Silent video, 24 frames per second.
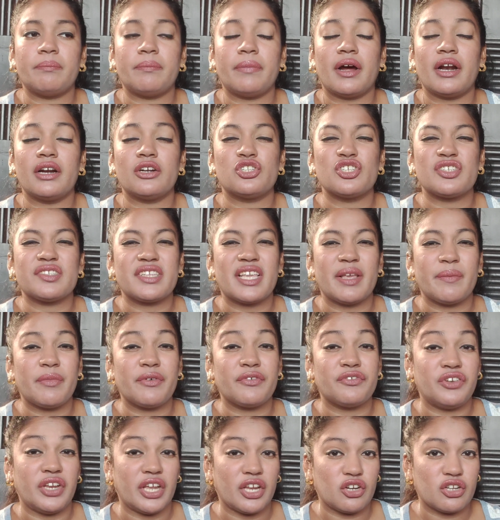but just keep
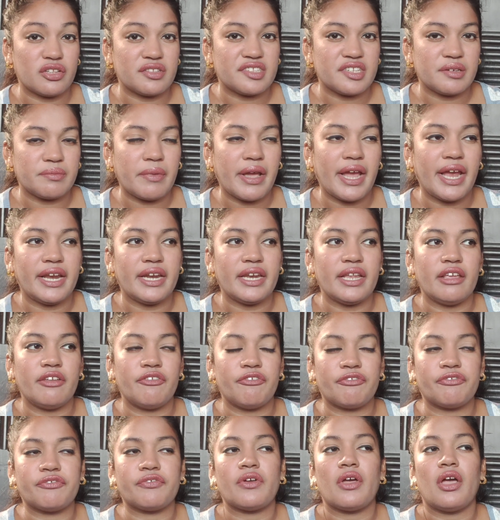the fragrance in mind
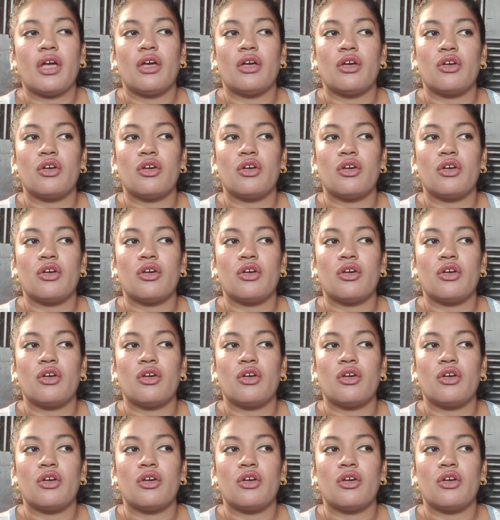if